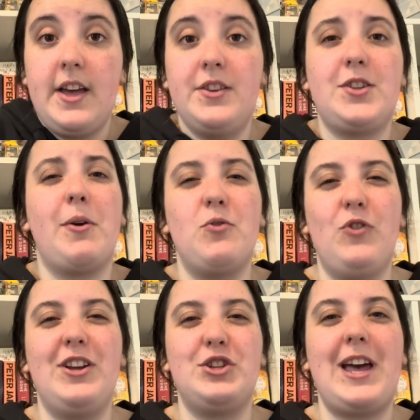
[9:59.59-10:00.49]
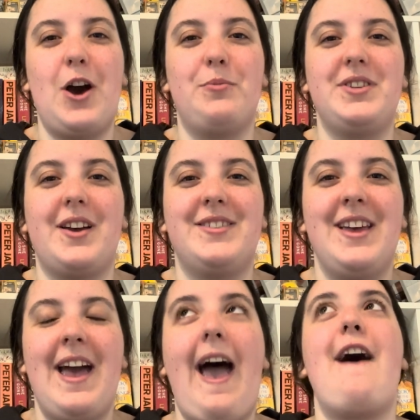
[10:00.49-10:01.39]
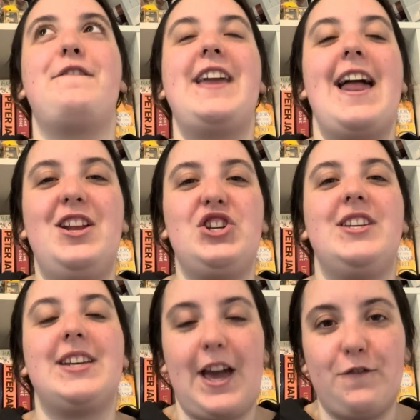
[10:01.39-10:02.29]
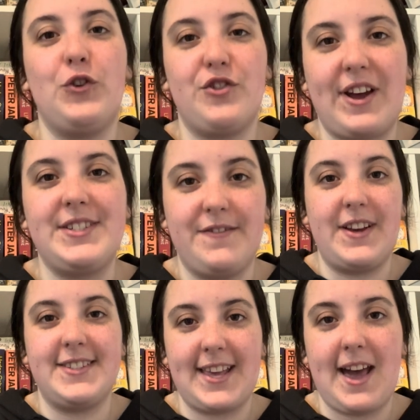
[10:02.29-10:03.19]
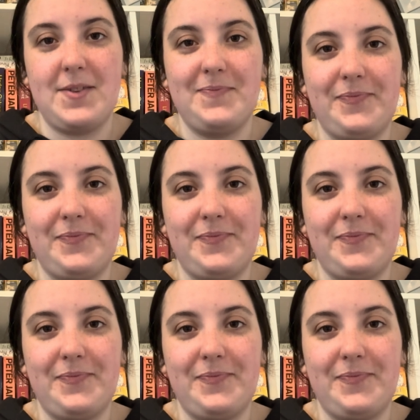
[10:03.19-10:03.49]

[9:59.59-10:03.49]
So it really just helped us have the energy to get through the rest set.